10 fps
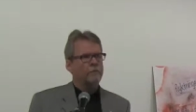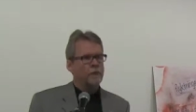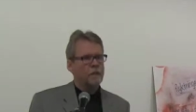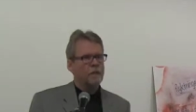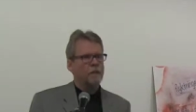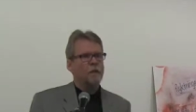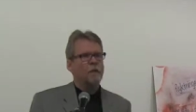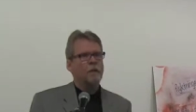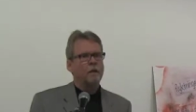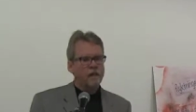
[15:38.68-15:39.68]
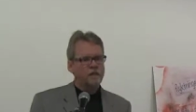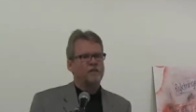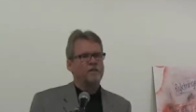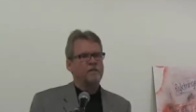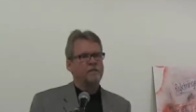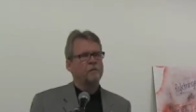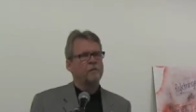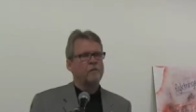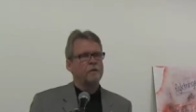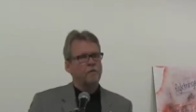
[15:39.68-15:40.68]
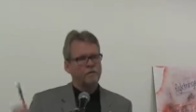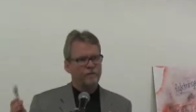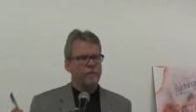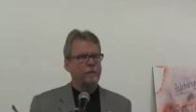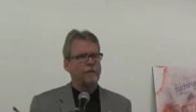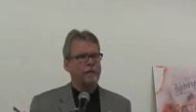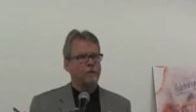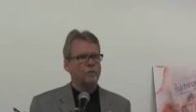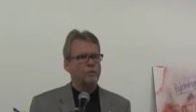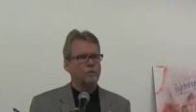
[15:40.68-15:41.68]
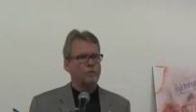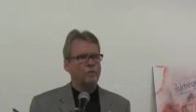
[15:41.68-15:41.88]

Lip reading: maybe life-saving money, to the family back home.